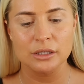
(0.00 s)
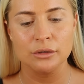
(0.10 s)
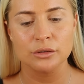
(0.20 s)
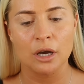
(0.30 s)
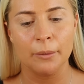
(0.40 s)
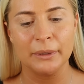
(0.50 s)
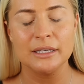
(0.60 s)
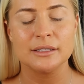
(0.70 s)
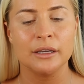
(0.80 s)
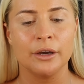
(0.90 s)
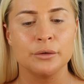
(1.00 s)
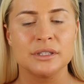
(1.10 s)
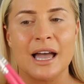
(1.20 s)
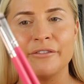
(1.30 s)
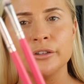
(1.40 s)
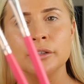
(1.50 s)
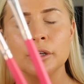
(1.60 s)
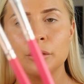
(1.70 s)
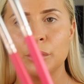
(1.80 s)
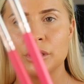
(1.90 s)
to use are PC07,
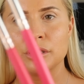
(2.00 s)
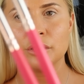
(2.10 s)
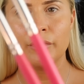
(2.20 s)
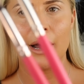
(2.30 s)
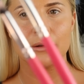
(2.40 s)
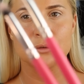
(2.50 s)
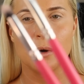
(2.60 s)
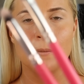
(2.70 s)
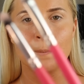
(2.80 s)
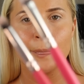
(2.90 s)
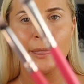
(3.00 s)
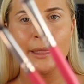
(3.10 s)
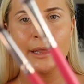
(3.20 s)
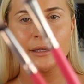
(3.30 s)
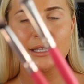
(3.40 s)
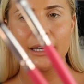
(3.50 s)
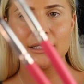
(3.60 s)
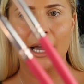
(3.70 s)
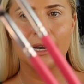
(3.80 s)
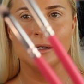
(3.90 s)
which is the round one. It's like a
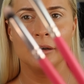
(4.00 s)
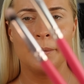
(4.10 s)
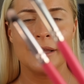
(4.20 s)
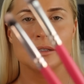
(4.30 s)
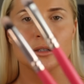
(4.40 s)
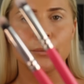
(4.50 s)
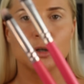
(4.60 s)
tiny little pencil